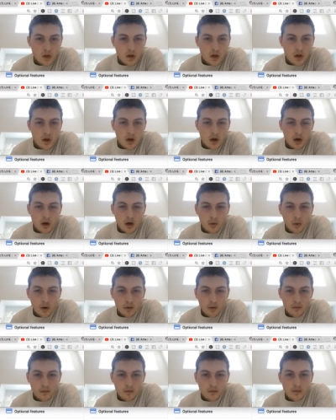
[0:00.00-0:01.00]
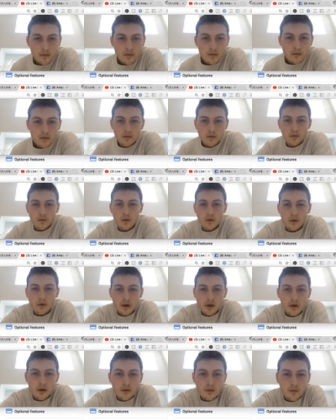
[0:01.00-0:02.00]
What
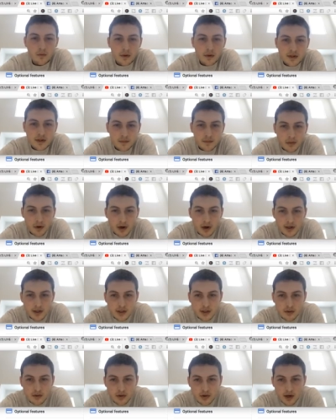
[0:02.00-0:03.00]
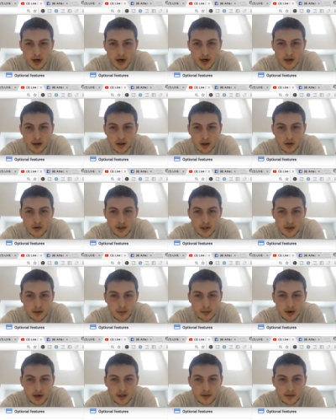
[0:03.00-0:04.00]
working with suppliers do you try and negotiate the
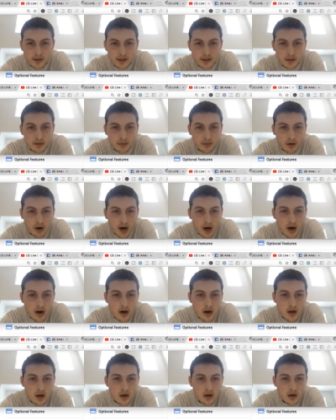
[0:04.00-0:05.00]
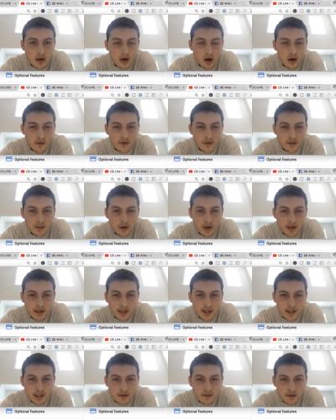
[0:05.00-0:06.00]
price with the supplier offers the products
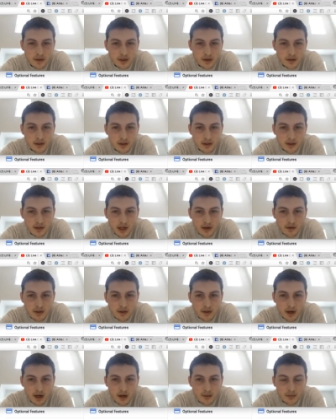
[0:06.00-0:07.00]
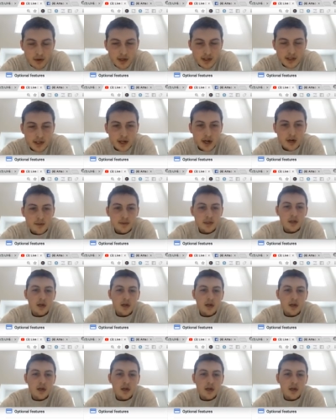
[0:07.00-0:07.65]
at? Several deals are slightly too high in price on items.